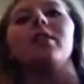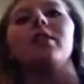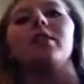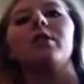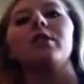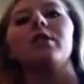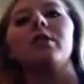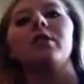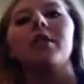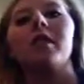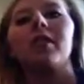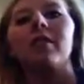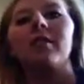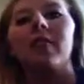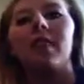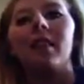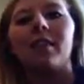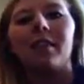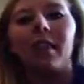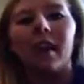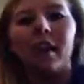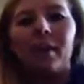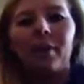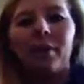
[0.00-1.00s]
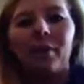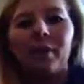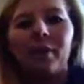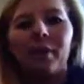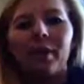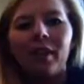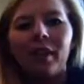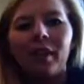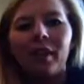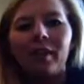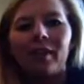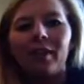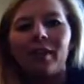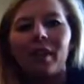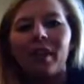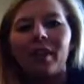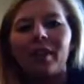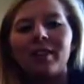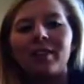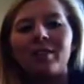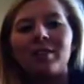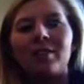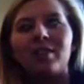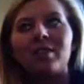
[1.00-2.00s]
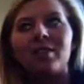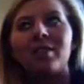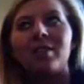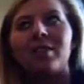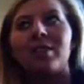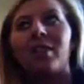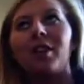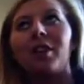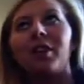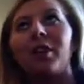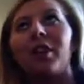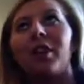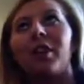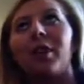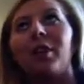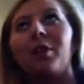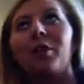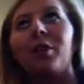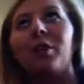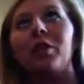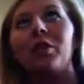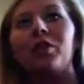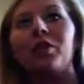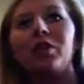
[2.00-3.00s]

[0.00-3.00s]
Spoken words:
So even if I don't think that it's necessarily a good one,